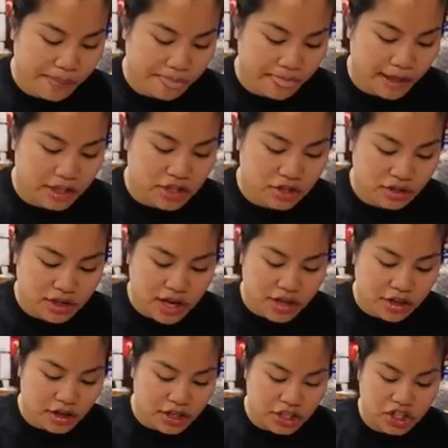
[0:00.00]
Let's do
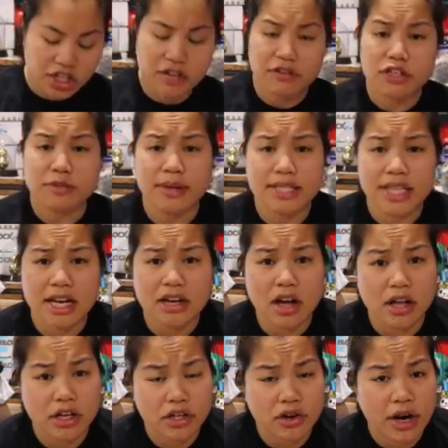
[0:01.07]
another edition of Use My
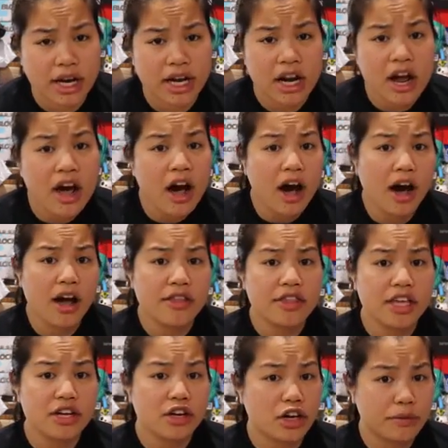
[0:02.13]
$10 credit on
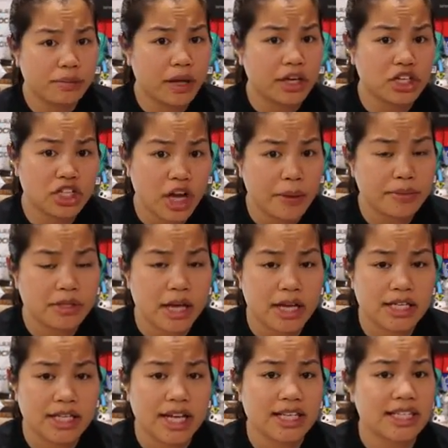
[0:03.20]
the Nerd Block shop
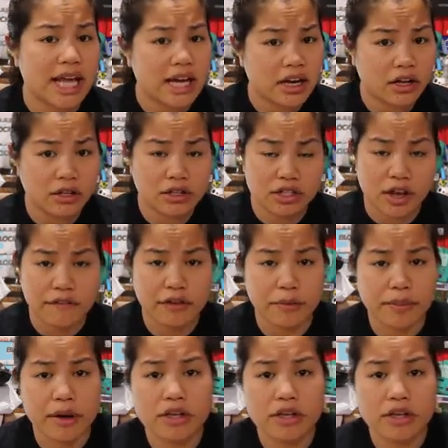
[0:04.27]
site to get $10 off your